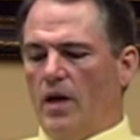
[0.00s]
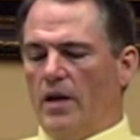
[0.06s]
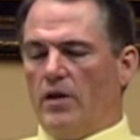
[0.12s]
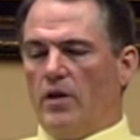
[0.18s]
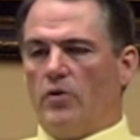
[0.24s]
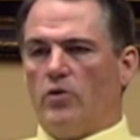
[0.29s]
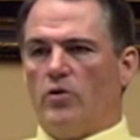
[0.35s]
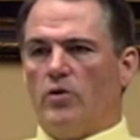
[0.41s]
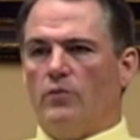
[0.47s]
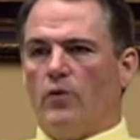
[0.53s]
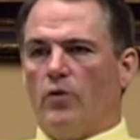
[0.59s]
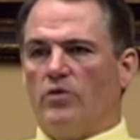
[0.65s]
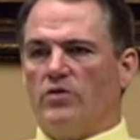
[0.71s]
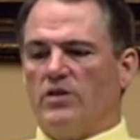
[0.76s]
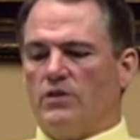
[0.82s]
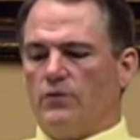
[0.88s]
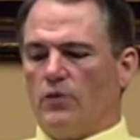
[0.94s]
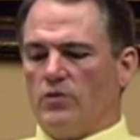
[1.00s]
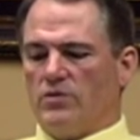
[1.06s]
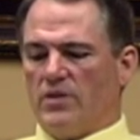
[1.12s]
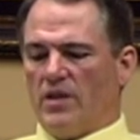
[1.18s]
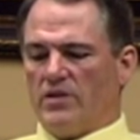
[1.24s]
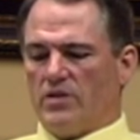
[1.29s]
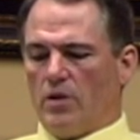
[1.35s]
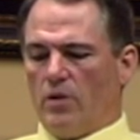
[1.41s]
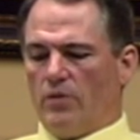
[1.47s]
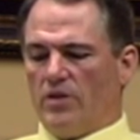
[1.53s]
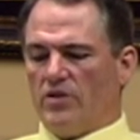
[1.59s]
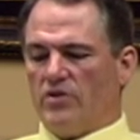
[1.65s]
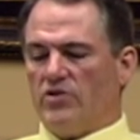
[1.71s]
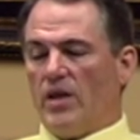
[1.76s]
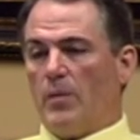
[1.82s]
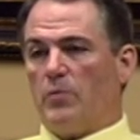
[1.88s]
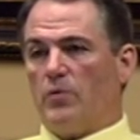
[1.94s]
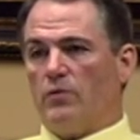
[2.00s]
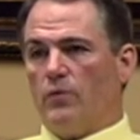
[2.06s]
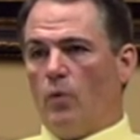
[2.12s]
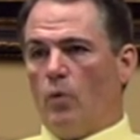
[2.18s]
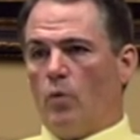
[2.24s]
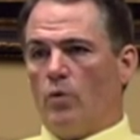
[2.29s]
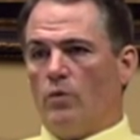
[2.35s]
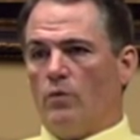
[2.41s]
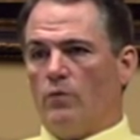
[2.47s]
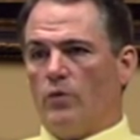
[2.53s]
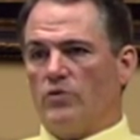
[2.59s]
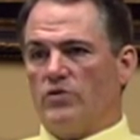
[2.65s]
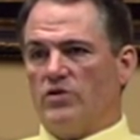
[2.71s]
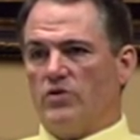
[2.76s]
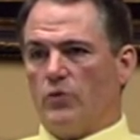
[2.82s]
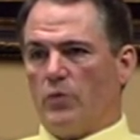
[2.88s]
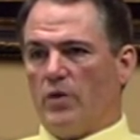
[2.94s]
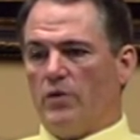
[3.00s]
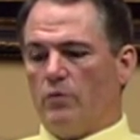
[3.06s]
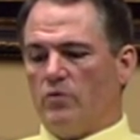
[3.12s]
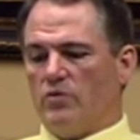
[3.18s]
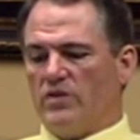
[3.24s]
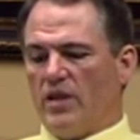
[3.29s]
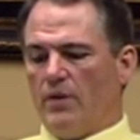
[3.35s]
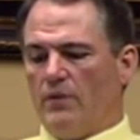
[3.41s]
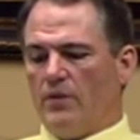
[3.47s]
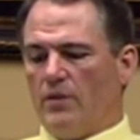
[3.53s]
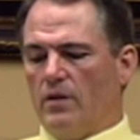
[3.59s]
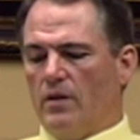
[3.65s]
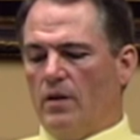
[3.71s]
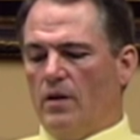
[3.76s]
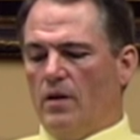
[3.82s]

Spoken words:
Another good verse is 1 Thessalonians chapter 4, verses 3 through 7.